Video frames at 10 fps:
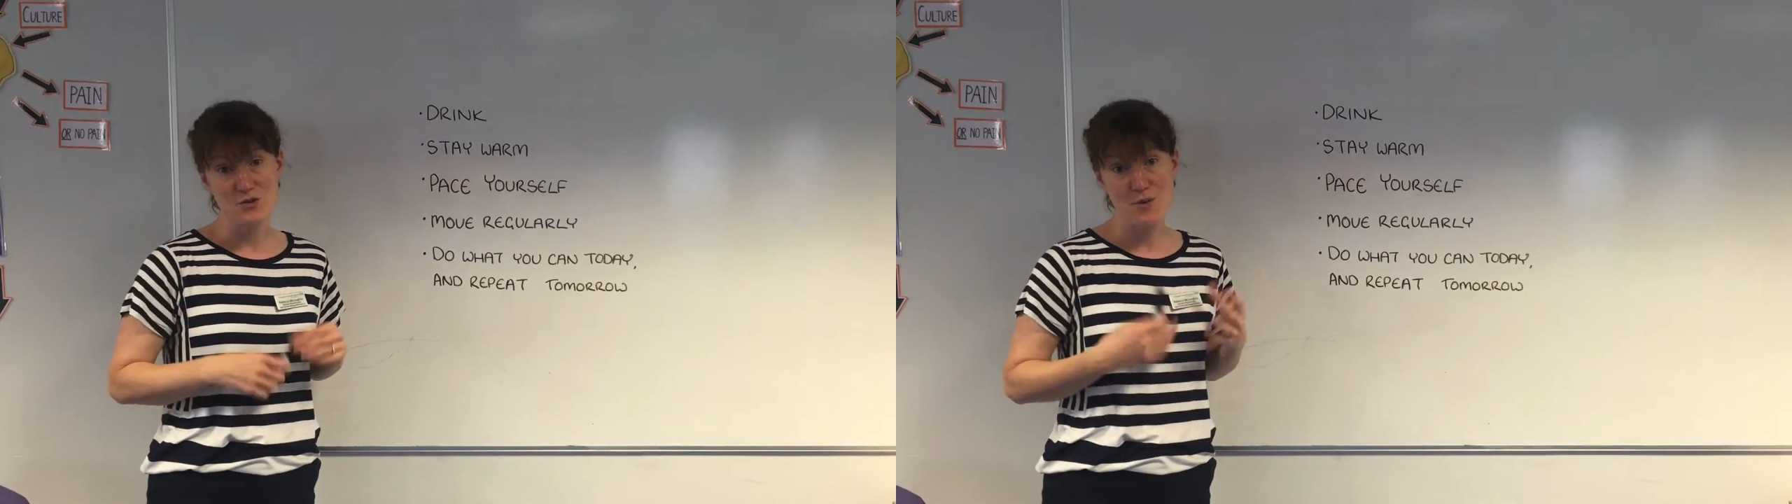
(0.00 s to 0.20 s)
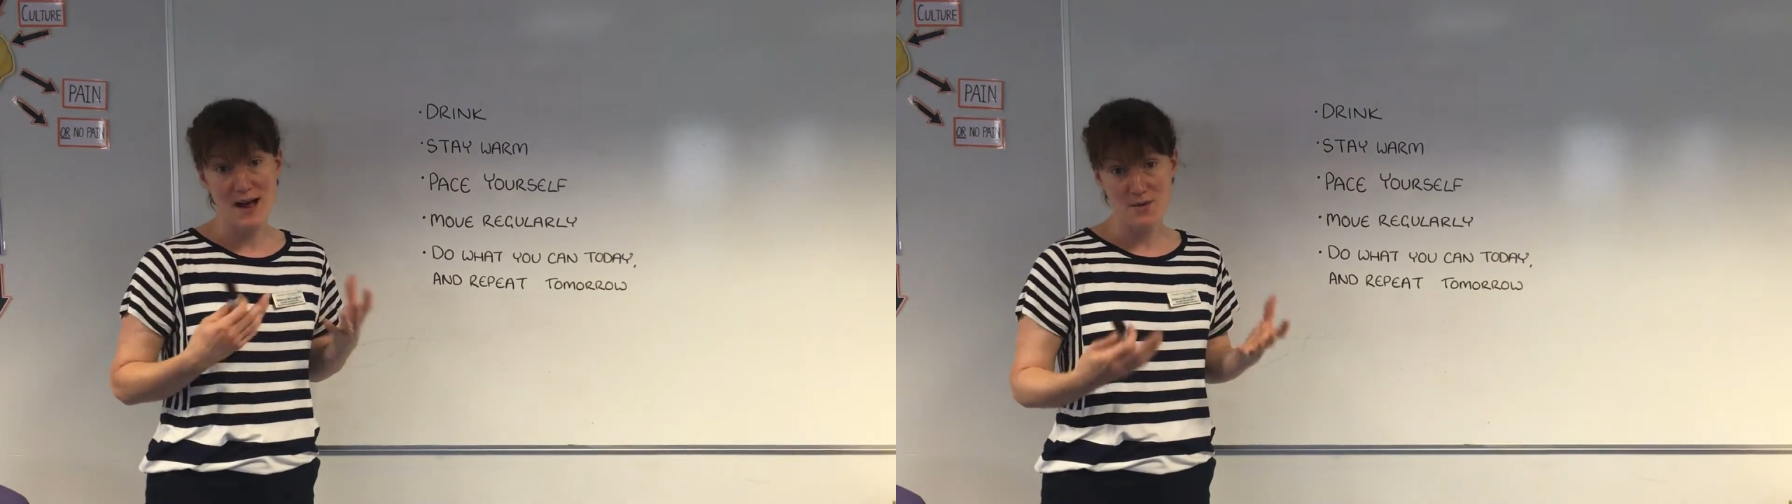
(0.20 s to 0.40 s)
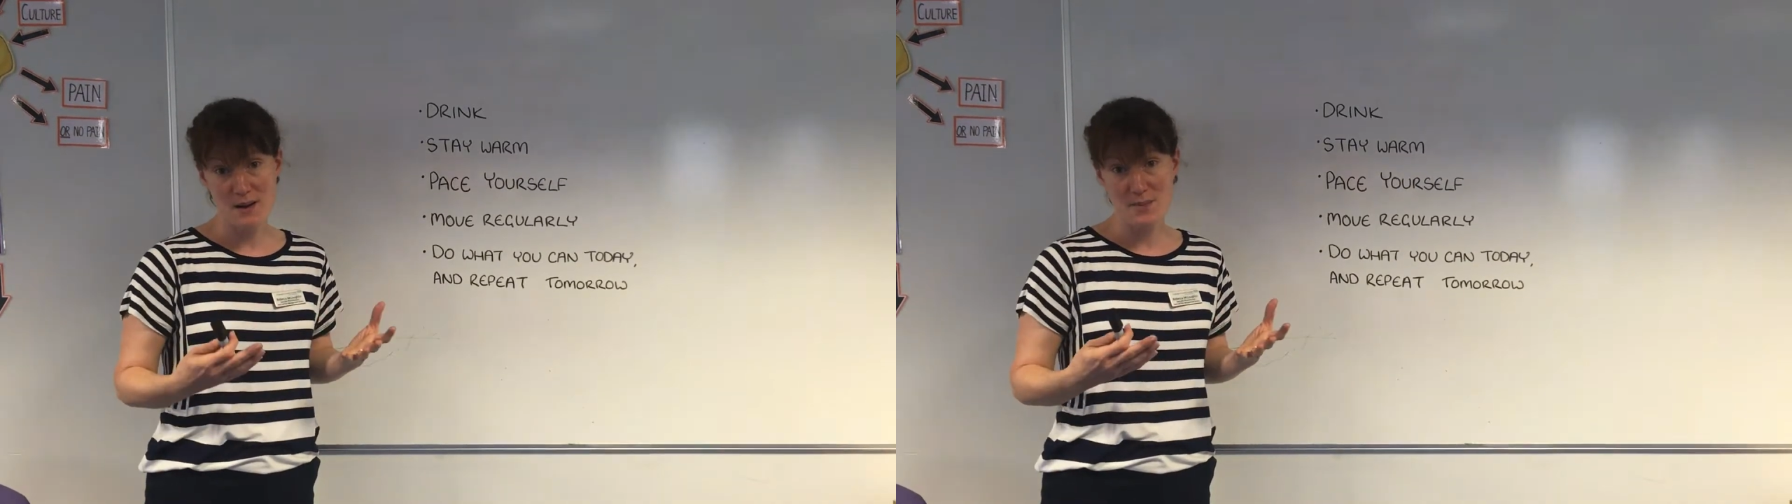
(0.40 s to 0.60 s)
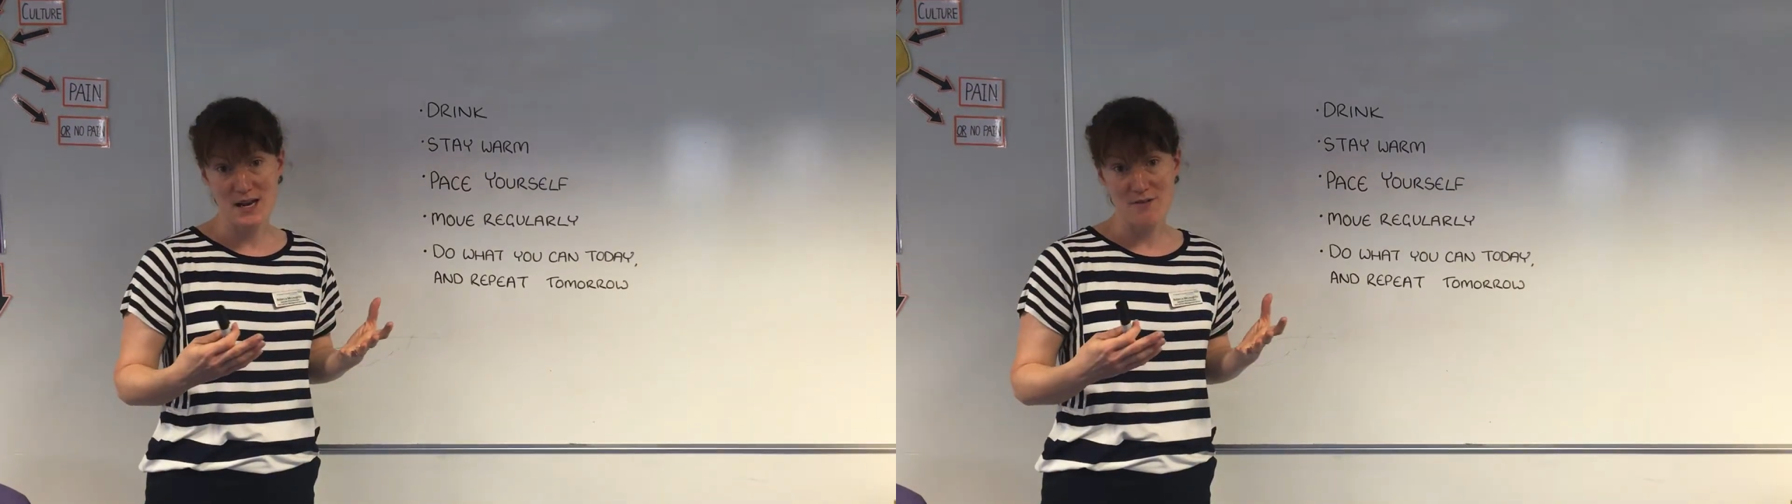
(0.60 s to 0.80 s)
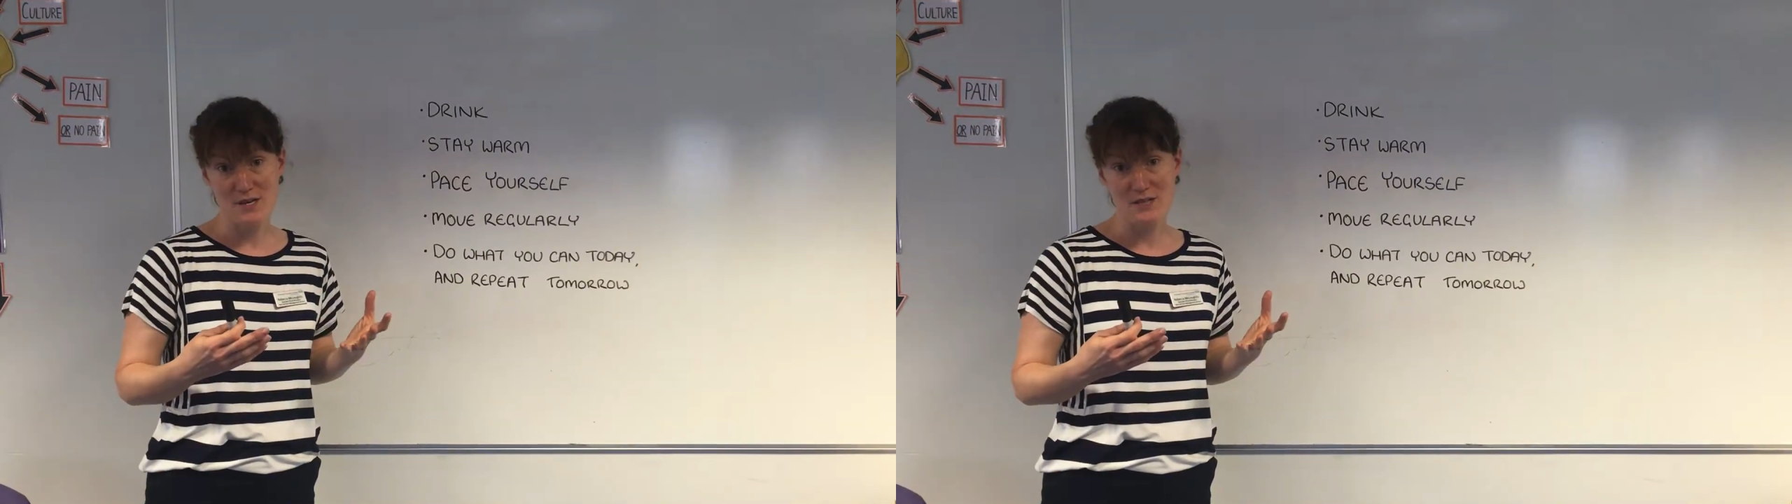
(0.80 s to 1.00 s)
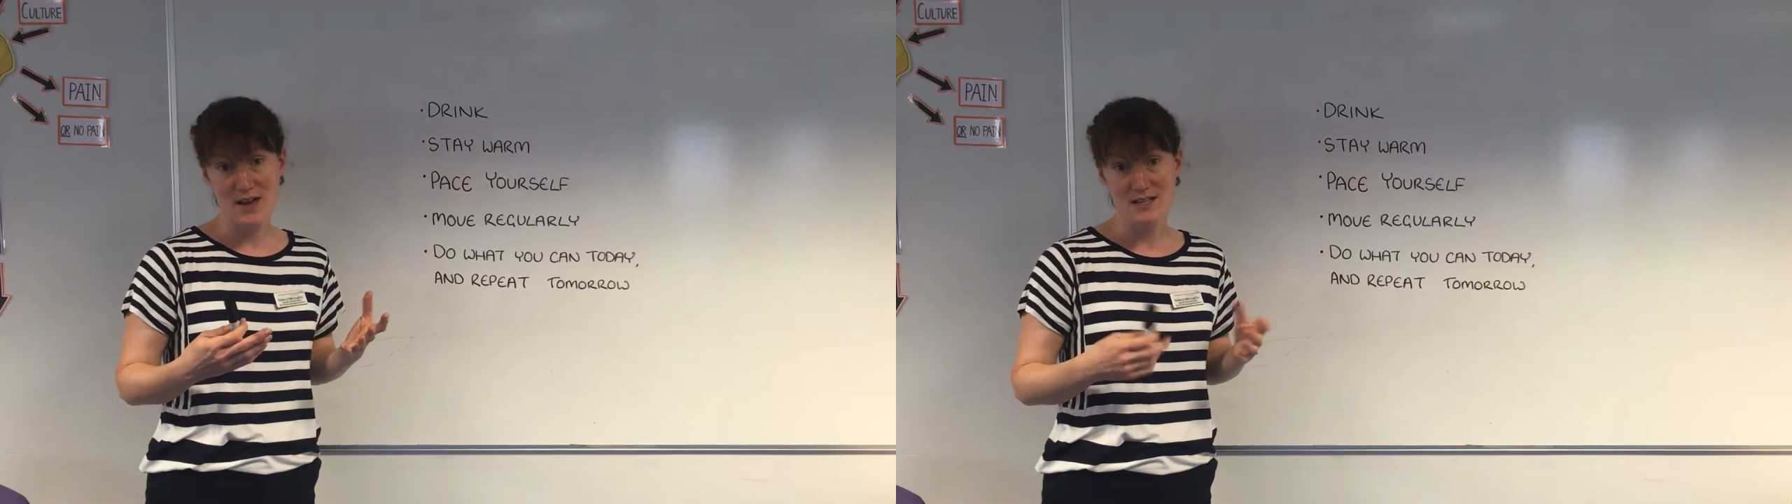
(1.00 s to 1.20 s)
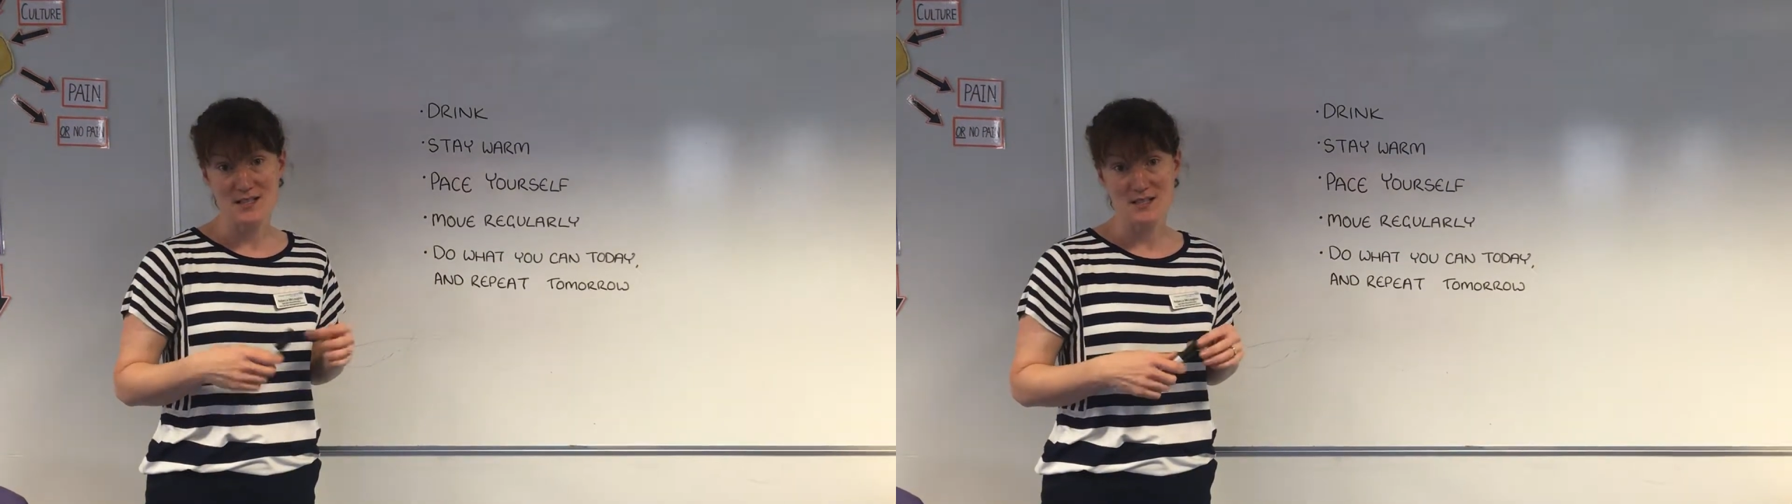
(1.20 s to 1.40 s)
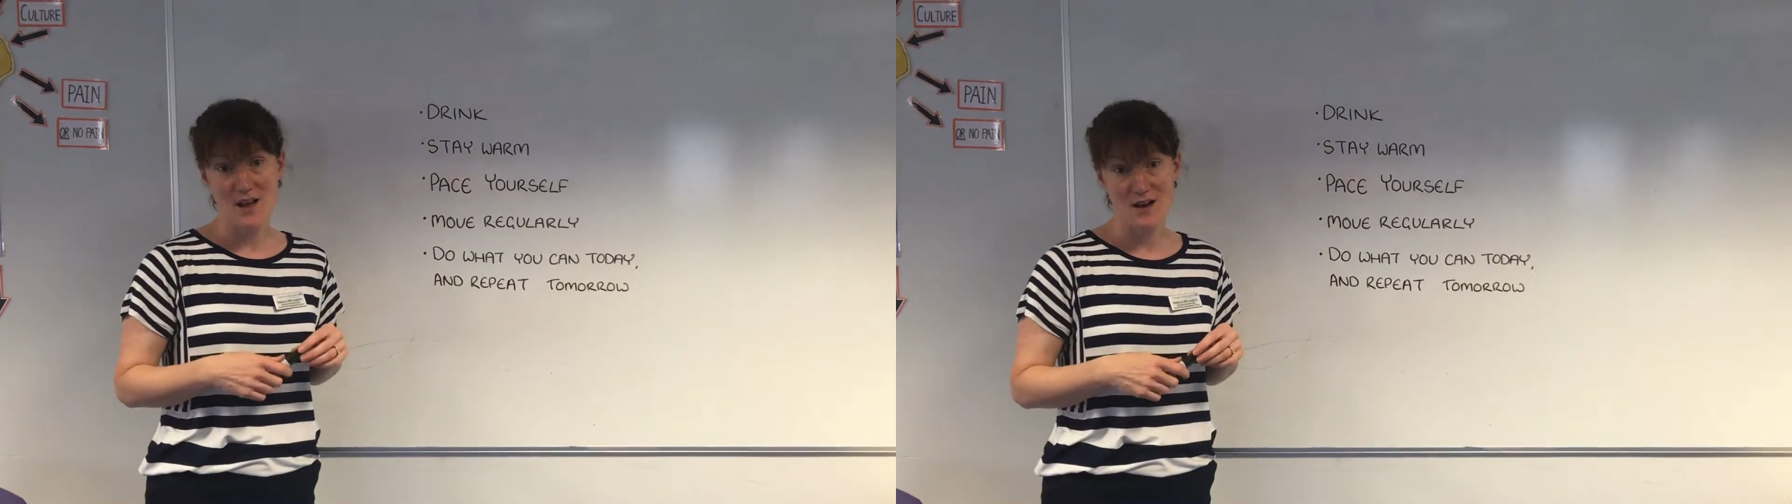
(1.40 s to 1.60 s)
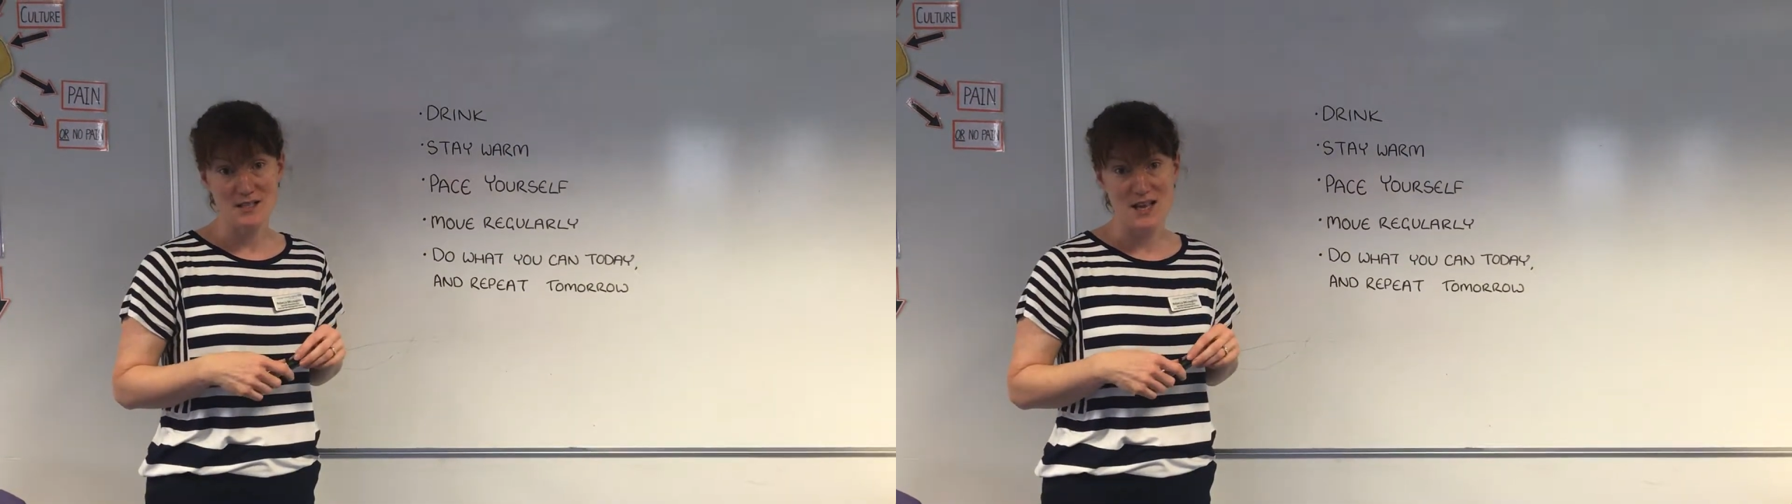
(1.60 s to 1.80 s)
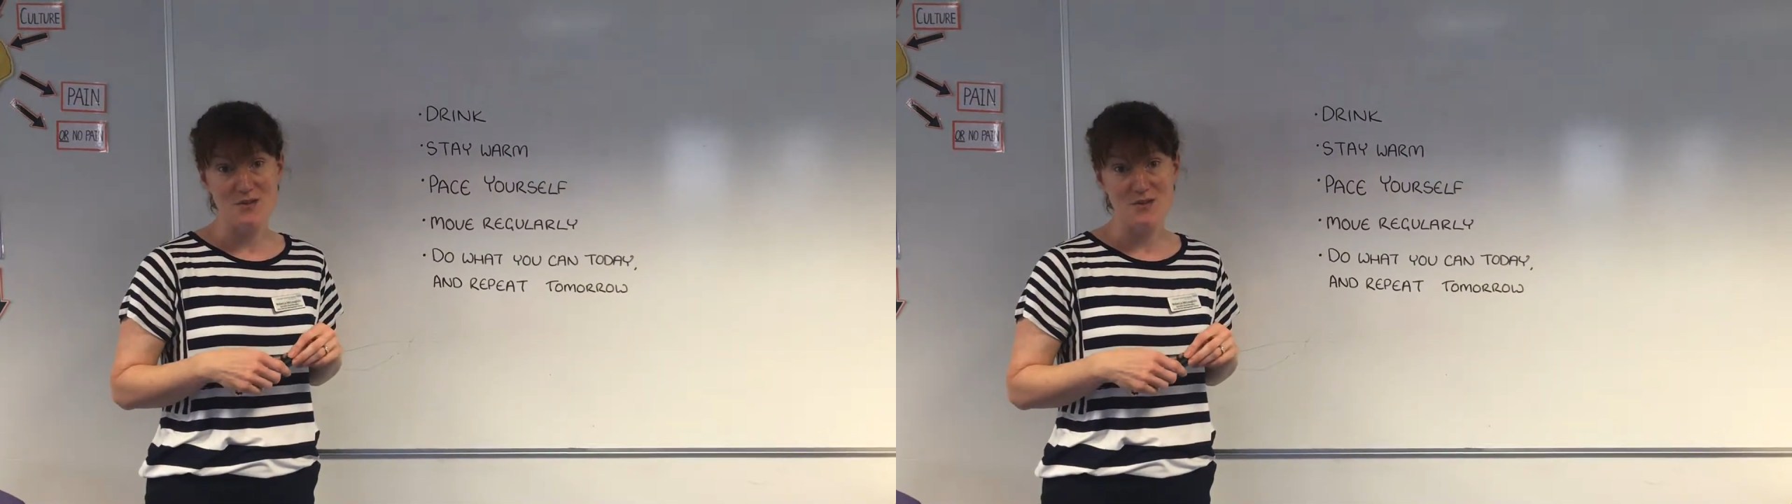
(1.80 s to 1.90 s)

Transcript: throughout that period of exercise